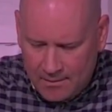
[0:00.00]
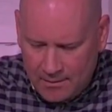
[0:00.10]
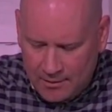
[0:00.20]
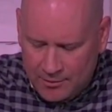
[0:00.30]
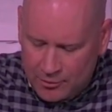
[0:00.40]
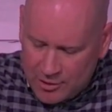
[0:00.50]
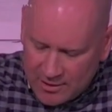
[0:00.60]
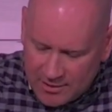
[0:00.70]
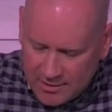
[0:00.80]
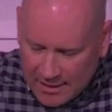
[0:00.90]
And so
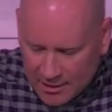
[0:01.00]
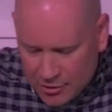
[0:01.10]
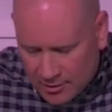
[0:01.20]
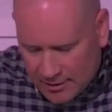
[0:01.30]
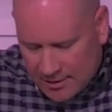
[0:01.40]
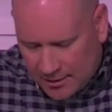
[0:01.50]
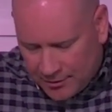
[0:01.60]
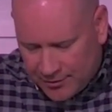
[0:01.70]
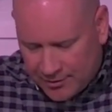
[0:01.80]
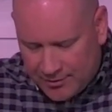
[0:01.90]
Jesus actually
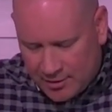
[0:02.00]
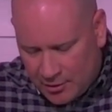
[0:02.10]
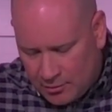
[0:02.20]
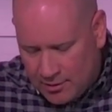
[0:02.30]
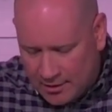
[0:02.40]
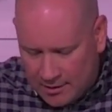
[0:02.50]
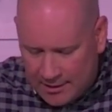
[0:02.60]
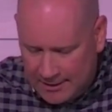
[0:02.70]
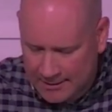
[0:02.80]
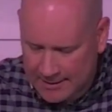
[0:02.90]
tells us that you and
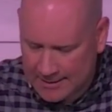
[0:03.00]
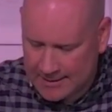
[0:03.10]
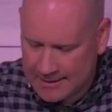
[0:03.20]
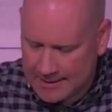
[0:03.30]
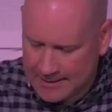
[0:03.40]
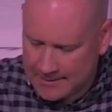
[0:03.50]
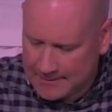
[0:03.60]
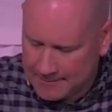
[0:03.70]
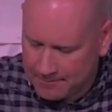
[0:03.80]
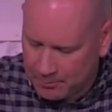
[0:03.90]
I
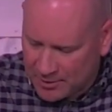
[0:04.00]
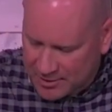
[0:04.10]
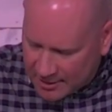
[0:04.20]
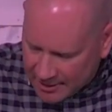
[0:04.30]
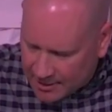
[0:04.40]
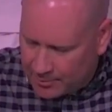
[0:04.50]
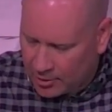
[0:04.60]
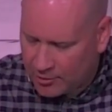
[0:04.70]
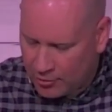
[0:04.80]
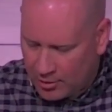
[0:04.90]
must take up
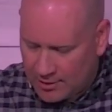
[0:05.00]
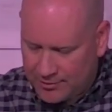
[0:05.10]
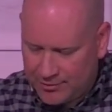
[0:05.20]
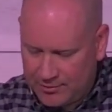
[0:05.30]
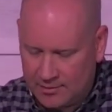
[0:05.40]
our cross